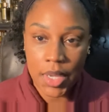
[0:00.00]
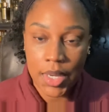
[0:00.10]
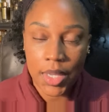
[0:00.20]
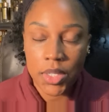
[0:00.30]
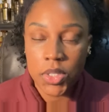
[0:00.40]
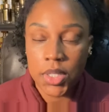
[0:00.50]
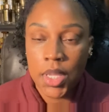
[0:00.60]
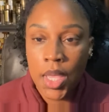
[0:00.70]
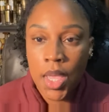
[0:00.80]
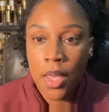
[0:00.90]
collection
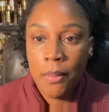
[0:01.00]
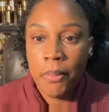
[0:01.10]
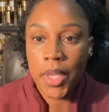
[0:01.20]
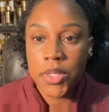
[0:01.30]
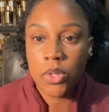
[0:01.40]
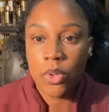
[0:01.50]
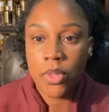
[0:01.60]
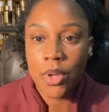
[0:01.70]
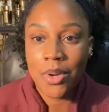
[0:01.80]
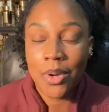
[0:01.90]
based on
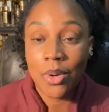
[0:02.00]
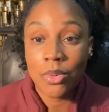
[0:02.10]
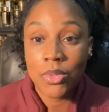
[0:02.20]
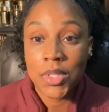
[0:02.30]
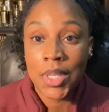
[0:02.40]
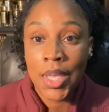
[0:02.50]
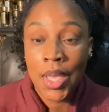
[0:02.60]
their notes.